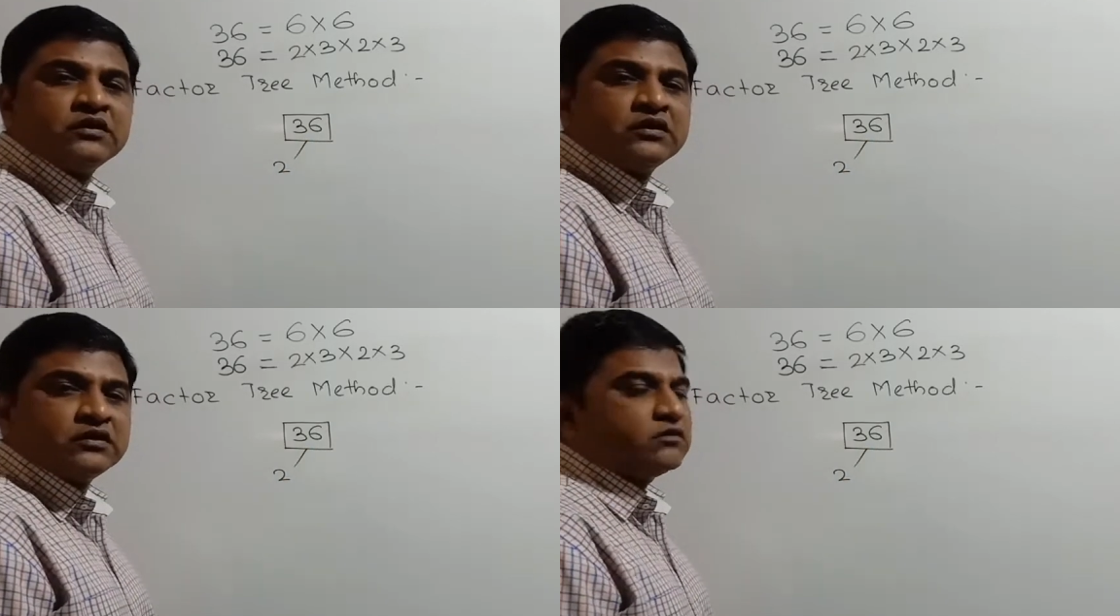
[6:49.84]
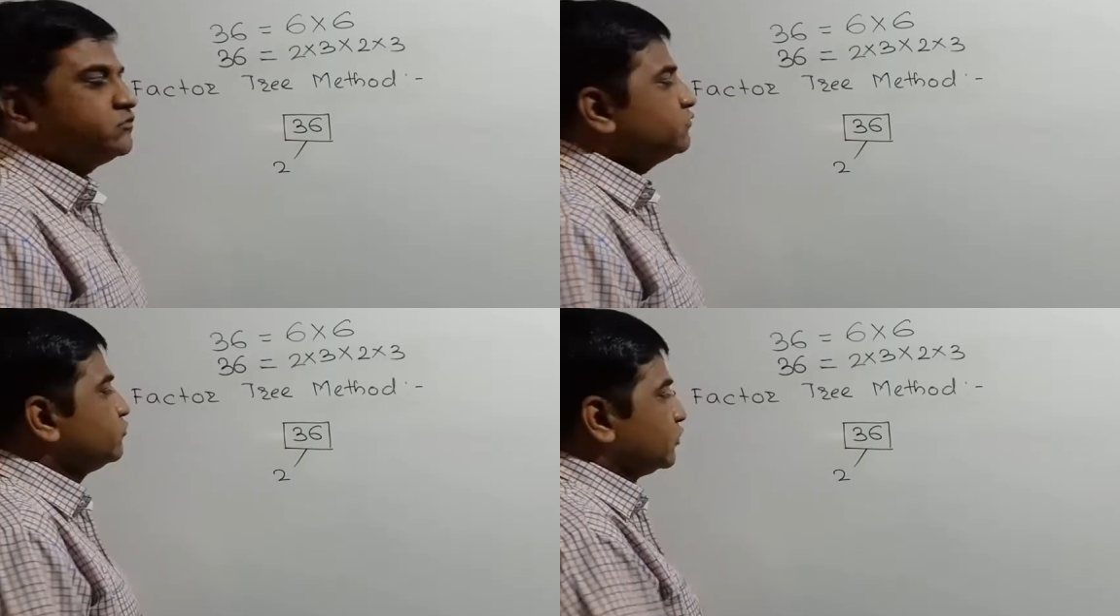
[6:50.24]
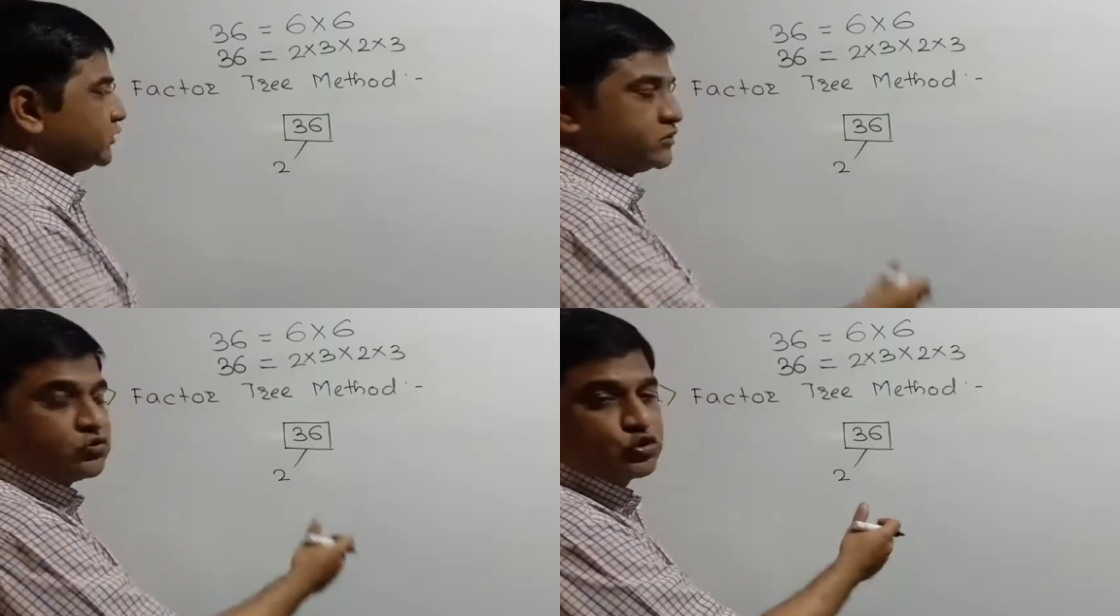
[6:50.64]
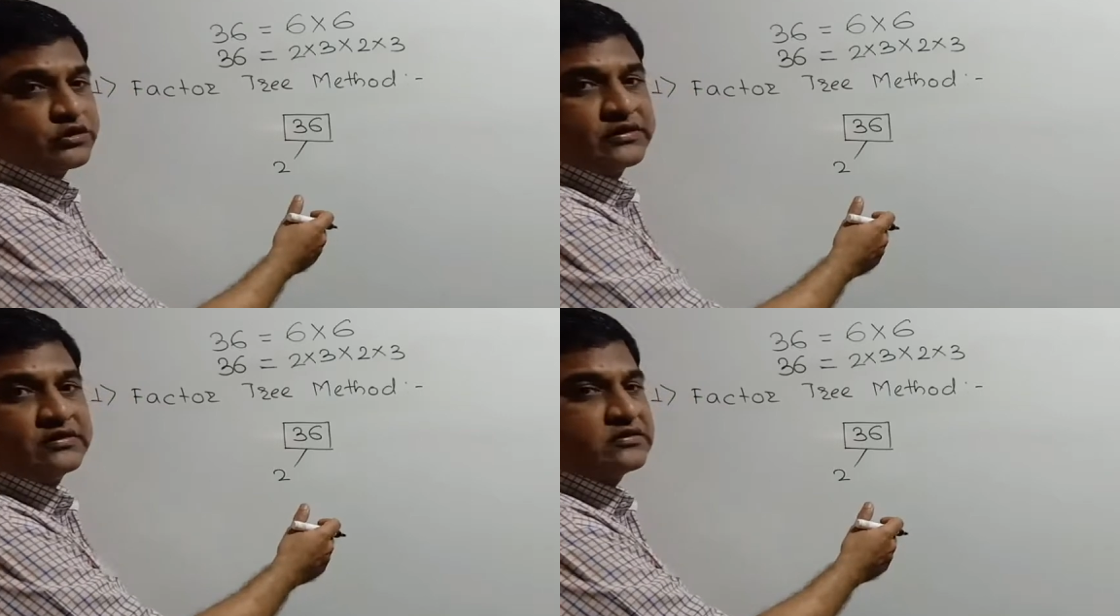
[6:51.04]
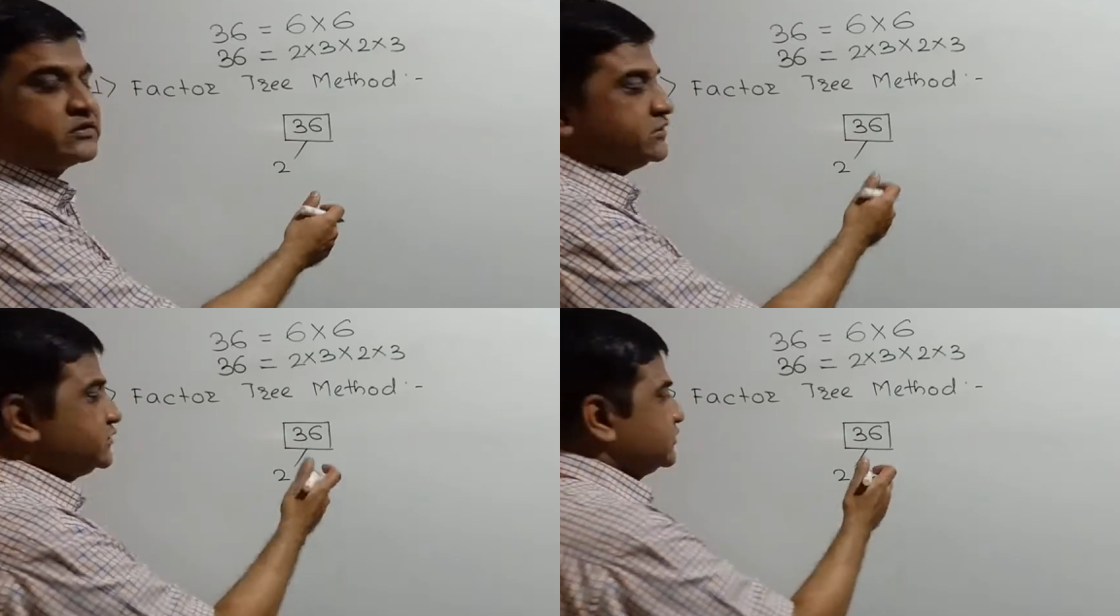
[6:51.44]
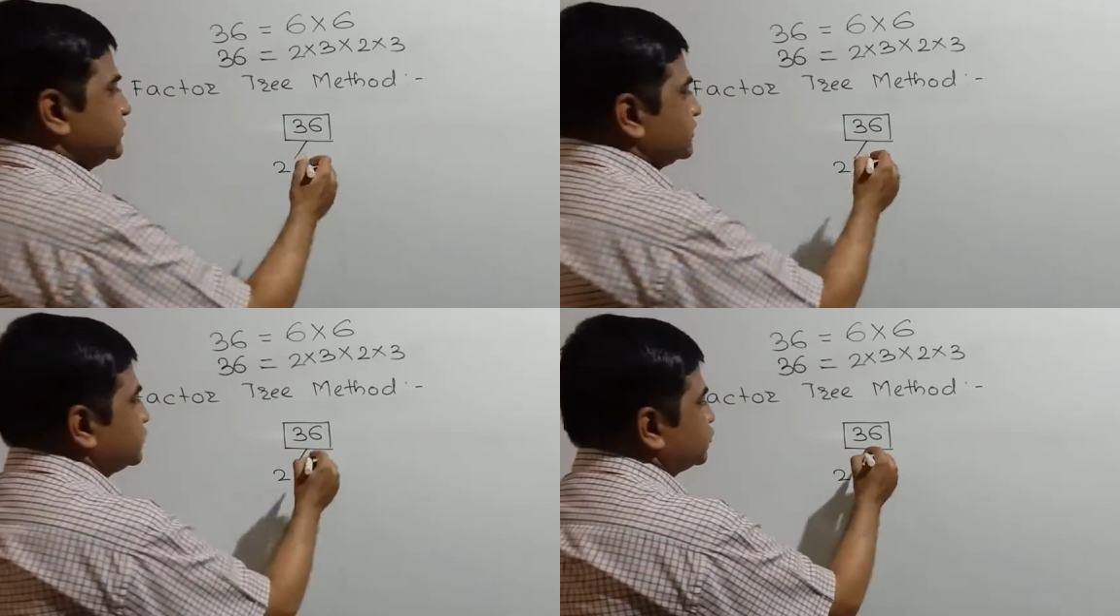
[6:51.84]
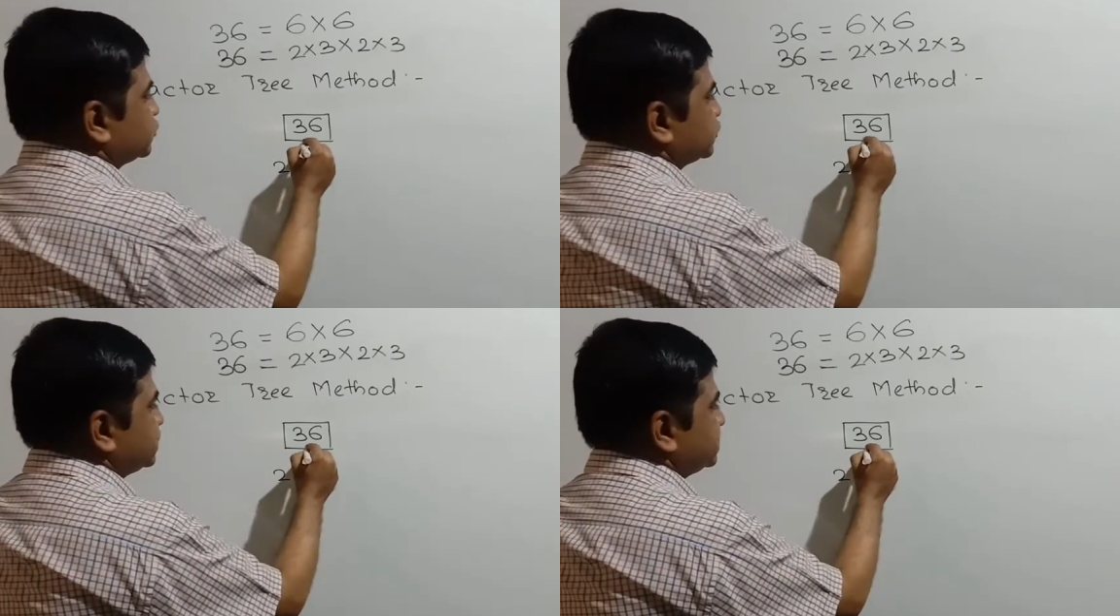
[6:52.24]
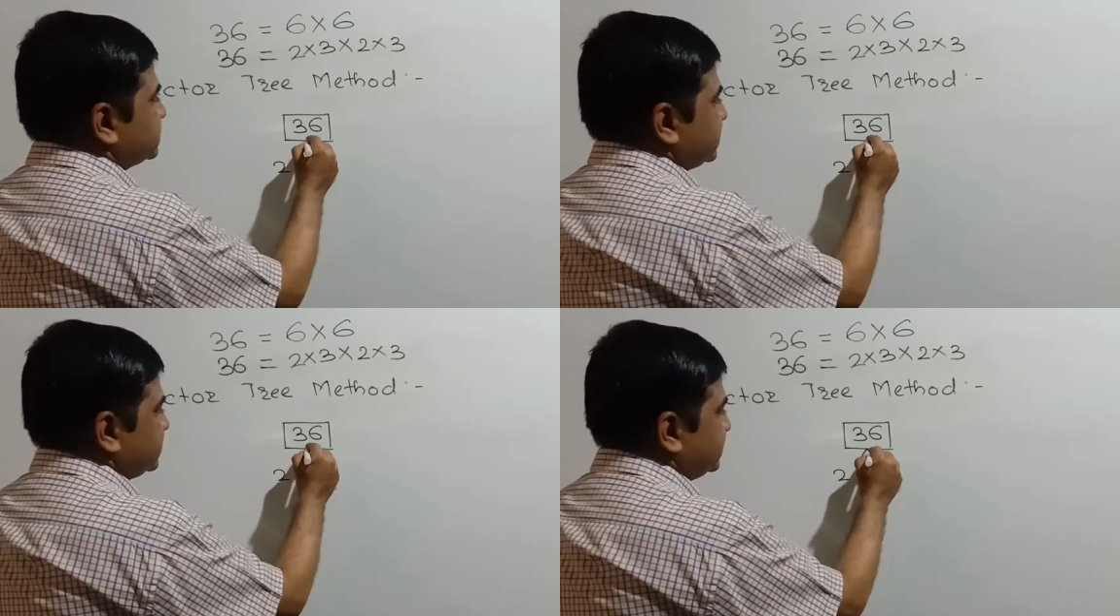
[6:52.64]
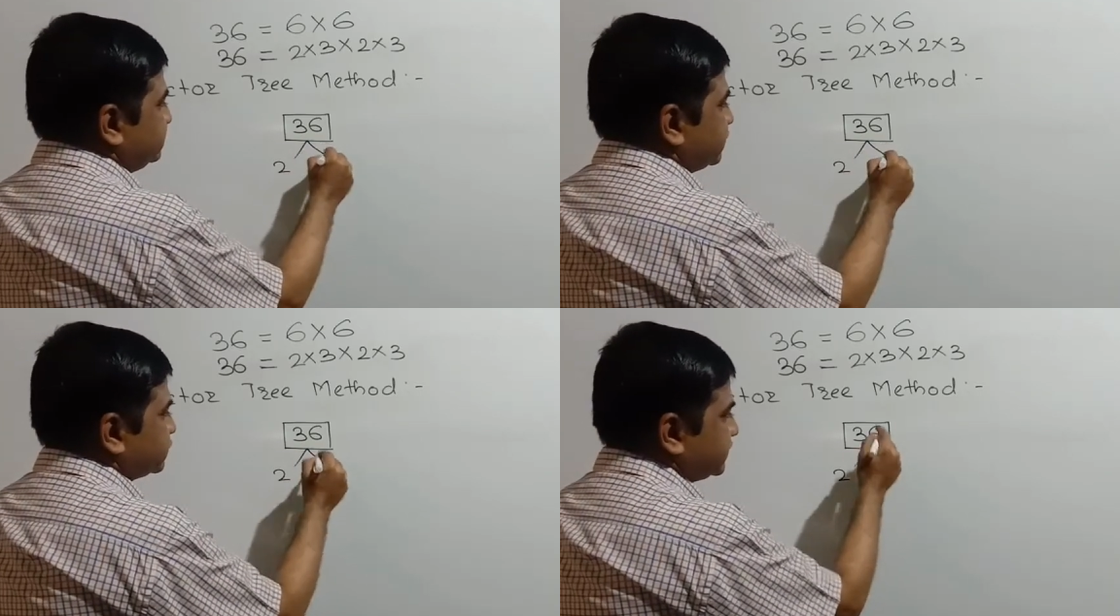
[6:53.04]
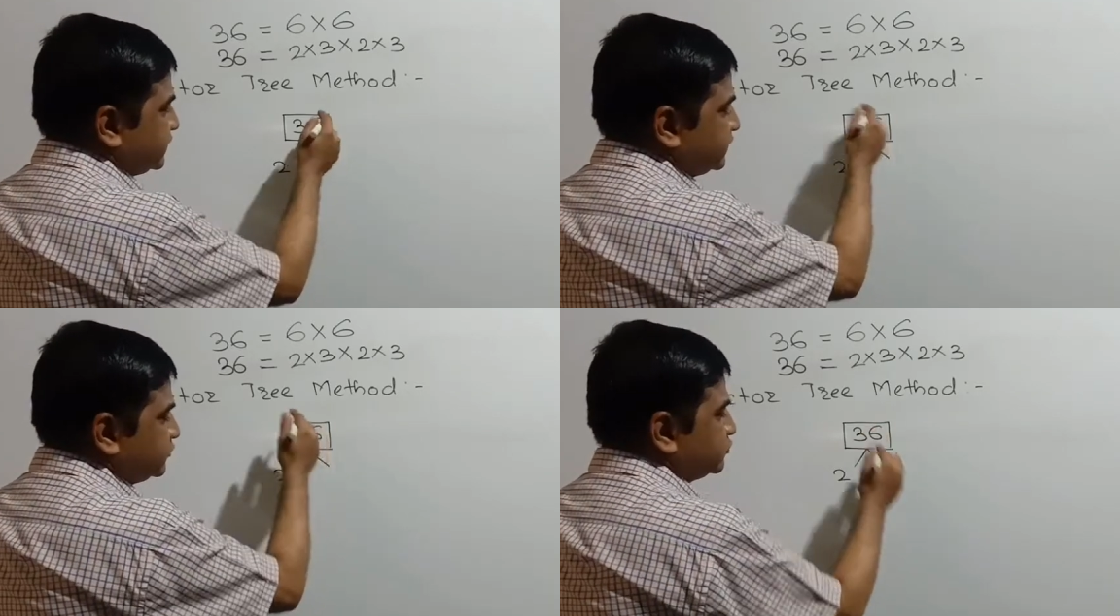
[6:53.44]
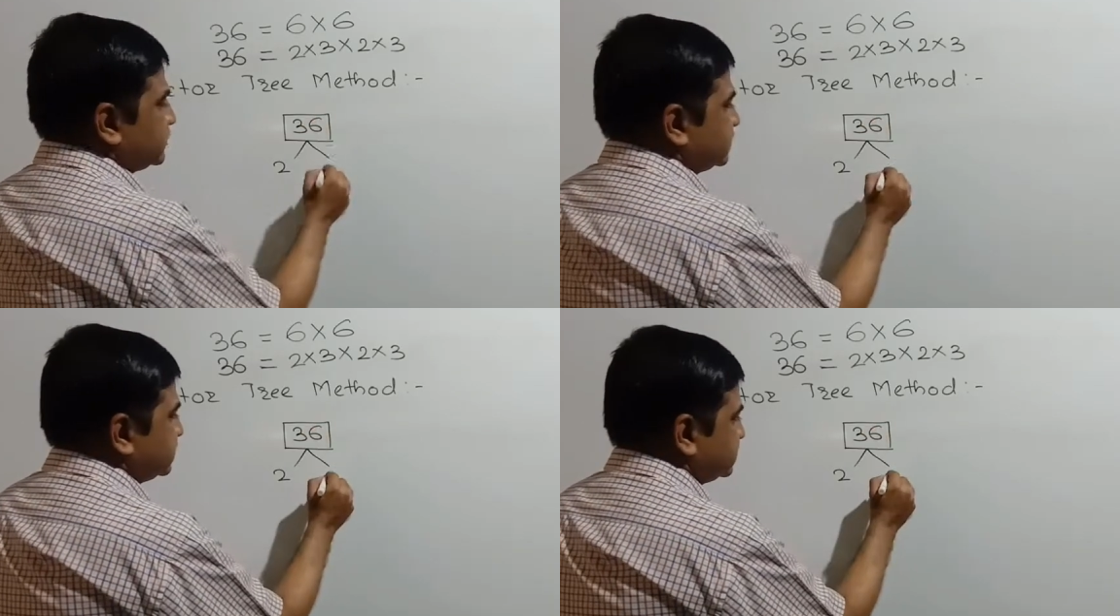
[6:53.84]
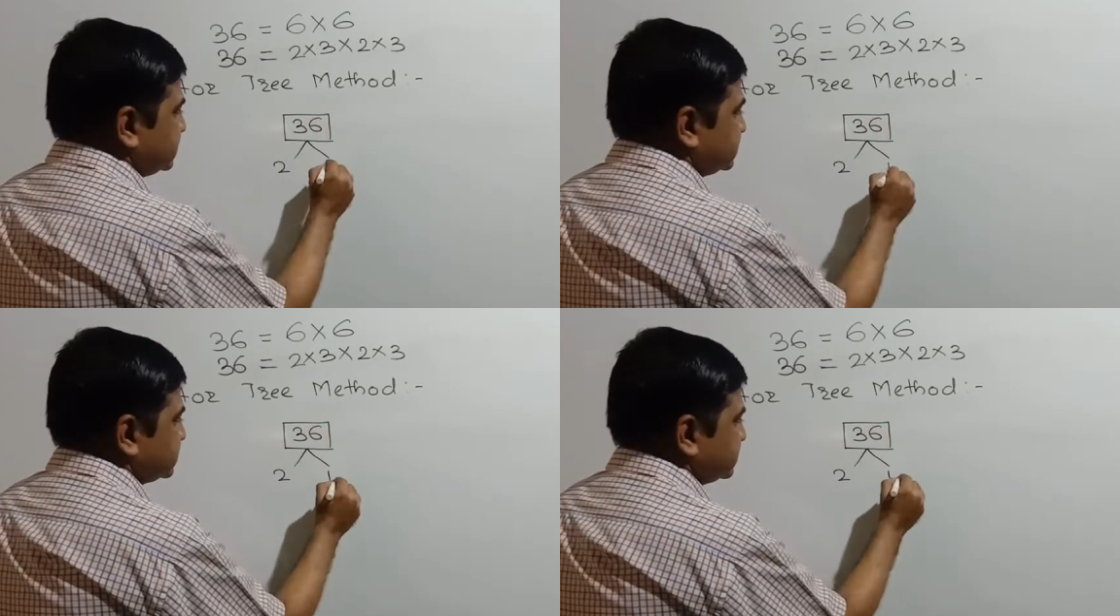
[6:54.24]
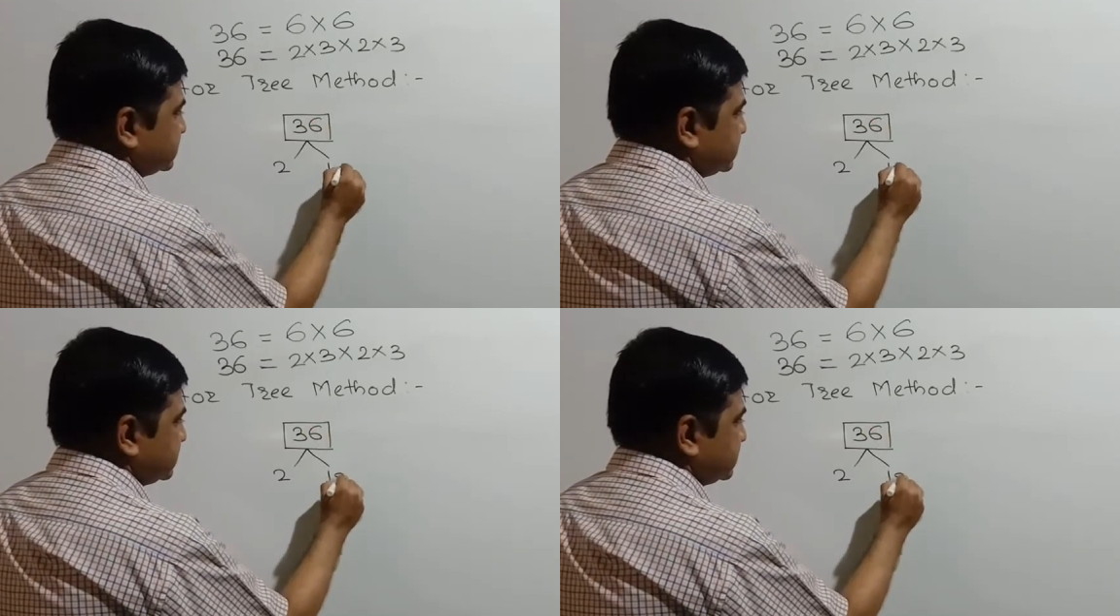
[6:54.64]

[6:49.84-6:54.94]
Now, what is the quotient in this case? The quotient is 18 because 18 to the 36.